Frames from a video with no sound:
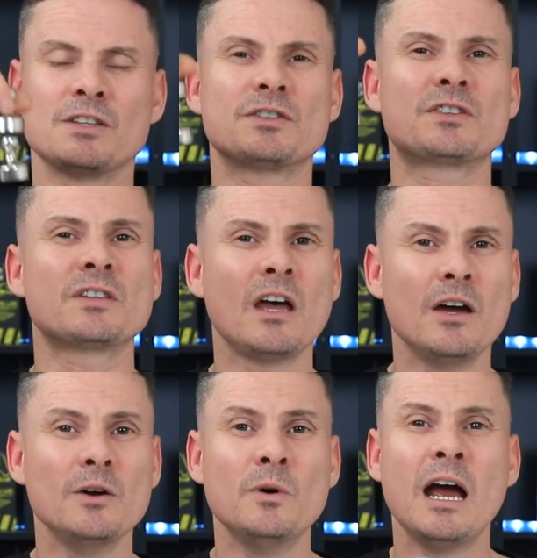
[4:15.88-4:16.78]

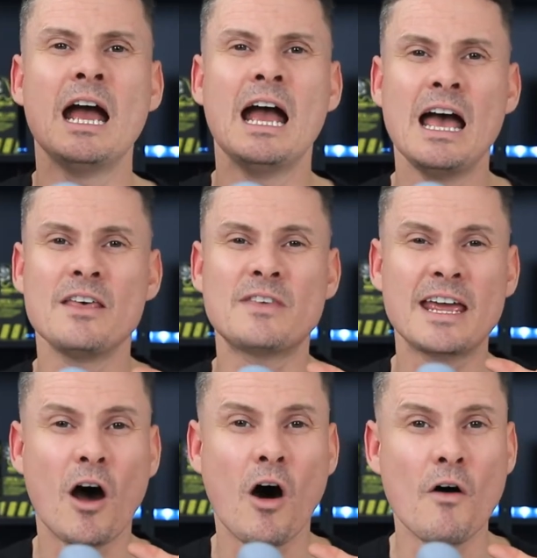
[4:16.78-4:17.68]
so,
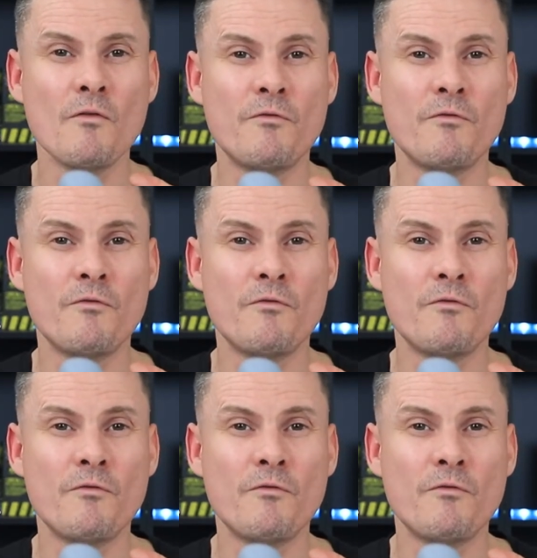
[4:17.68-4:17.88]
they are